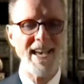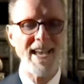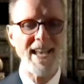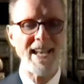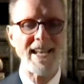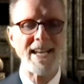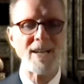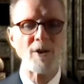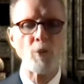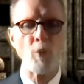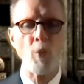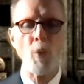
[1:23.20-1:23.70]

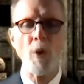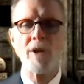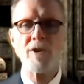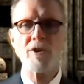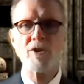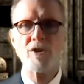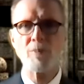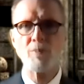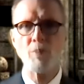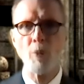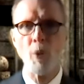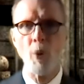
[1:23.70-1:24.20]
Let
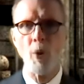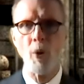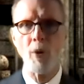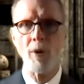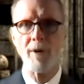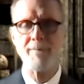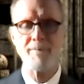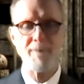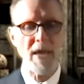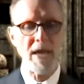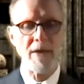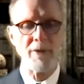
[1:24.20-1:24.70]
once
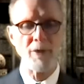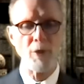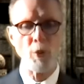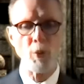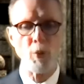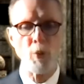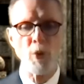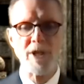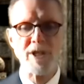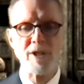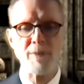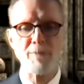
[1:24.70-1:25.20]
more the
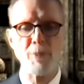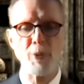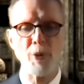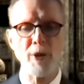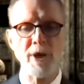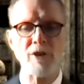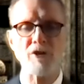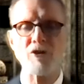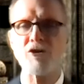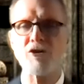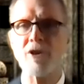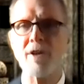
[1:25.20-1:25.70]

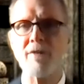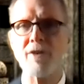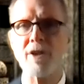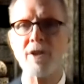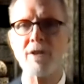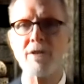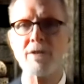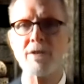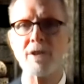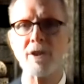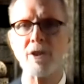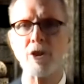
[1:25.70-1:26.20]
whispering
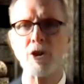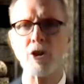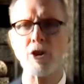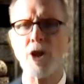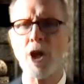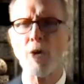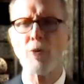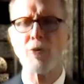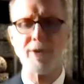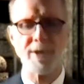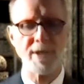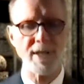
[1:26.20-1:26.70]
shivers and
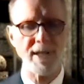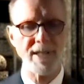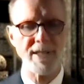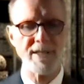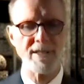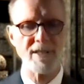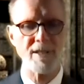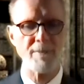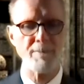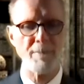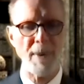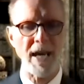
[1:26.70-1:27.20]
ghostly
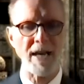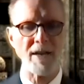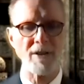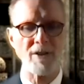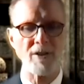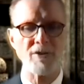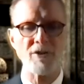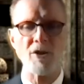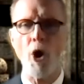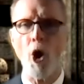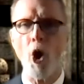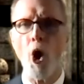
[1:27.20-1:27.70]

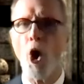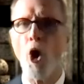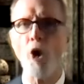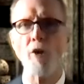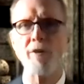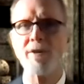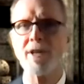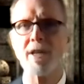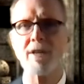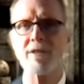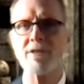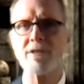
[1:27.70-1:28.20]
specters
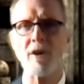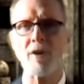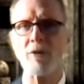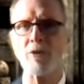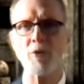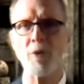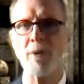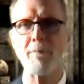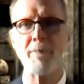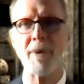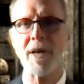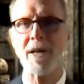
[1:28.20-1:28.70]
haunt us
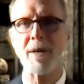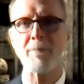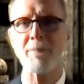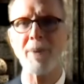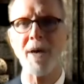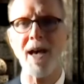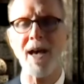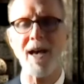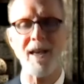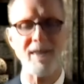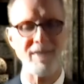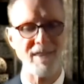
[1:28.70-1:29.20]
onto a better
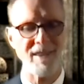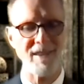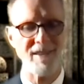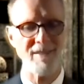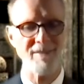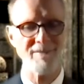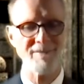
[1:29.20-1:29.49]
path.